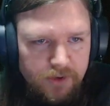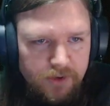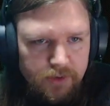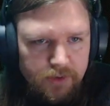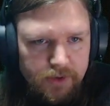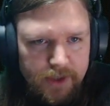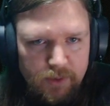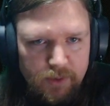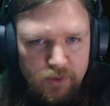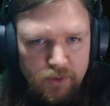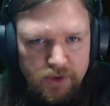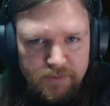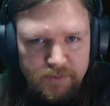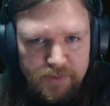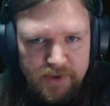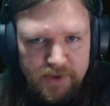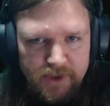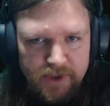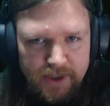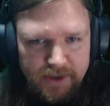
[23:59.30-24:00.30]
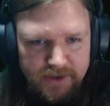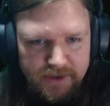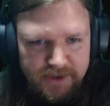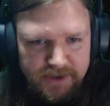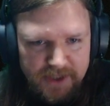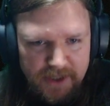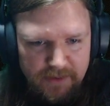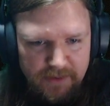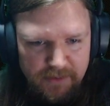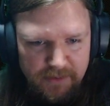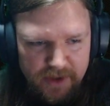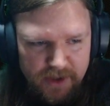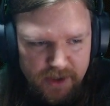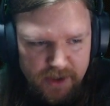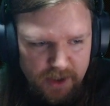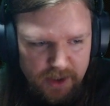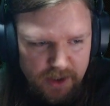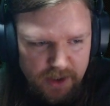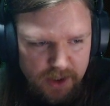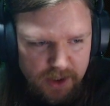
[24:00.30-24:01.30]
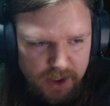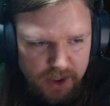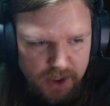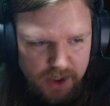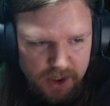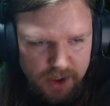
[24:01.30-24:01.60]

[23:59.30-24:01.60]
that would apply the same thinking.